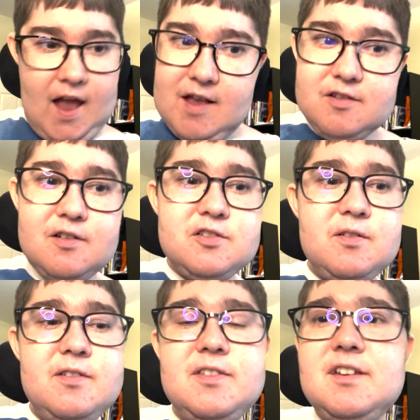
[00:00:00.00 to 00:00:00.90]
so, so
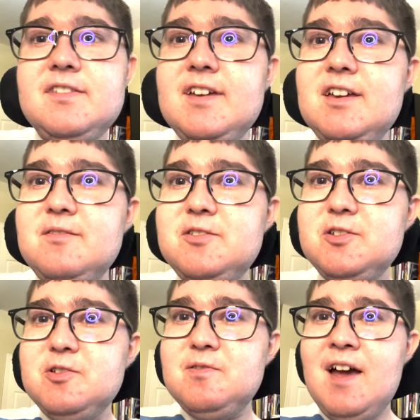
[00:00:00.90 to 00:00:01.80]
I think that you
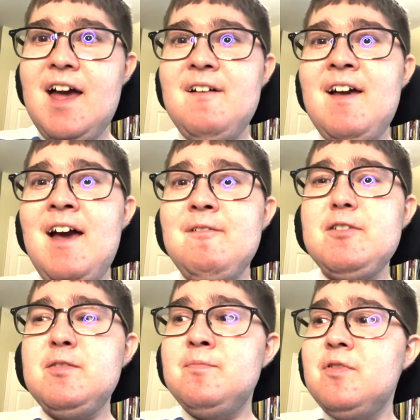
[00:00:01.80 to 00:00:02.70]
do have have
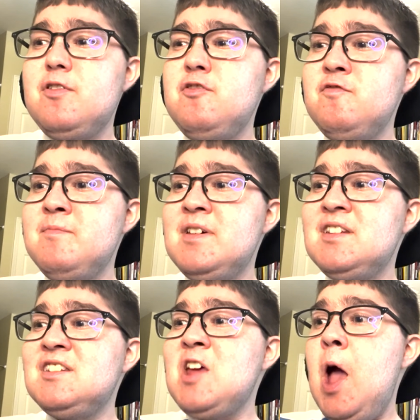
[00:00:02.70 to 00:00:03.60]
an
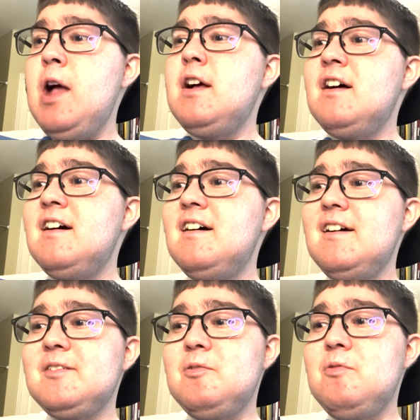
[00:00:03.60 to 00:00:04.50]
improvement uh,
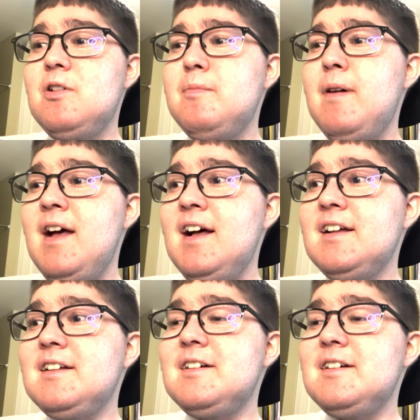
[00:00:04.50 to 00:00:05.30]
at quarterback.